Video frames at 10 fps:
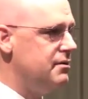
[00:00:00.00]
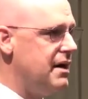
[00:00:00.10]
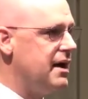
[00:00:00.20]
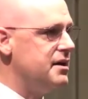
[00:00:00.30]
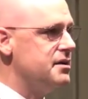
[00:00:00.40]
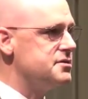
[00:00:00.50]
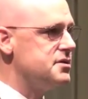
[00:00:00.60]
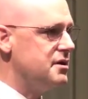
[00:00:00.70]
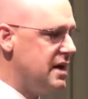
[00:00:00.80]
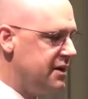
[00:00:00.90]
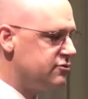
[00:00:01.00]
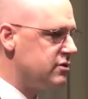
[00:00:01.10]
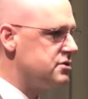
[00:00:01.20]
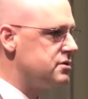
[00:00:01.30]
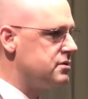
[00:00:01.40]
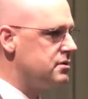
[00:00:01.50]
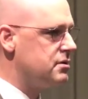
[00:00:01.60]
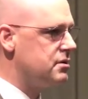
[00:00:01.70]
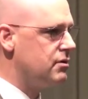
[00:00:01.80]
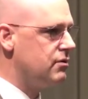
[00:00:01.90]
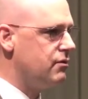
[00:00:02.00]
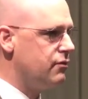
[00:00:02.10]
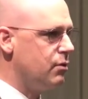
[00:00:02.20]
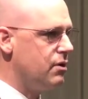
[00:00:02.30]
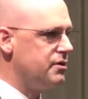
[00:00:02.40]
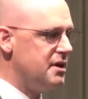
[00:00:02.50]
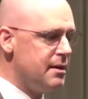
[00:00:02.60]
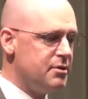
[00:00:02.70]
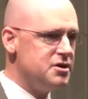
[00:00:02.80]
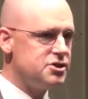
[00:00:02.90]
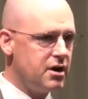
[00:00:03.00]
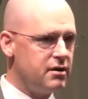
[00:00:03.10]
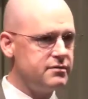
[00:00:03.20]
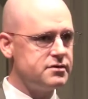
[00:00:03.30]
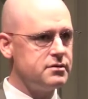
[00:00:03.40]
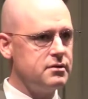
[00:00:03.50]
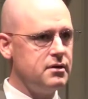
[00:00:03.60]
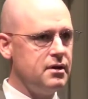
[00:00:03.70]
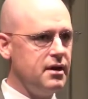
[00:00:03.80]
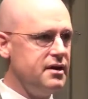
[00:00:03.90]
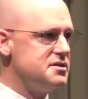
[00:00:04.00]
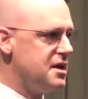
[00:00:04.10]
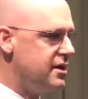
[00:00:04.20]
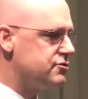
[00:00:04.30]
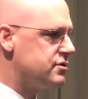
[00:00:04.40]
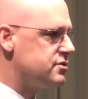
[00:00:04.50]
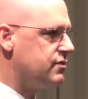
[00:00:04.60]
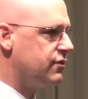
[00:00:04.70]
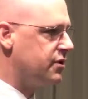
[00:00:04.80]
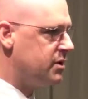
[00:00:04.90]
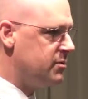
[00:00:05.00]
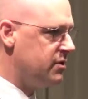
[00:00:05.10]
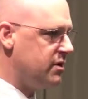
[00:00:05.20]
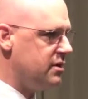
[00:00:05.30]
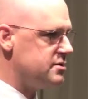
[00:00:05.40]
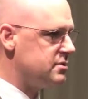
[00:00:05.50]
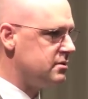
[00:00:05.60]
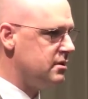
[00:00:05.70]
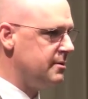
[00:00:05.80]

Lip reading: That is dangerous for the deputy sheriffs, and it's dangerous for the communities.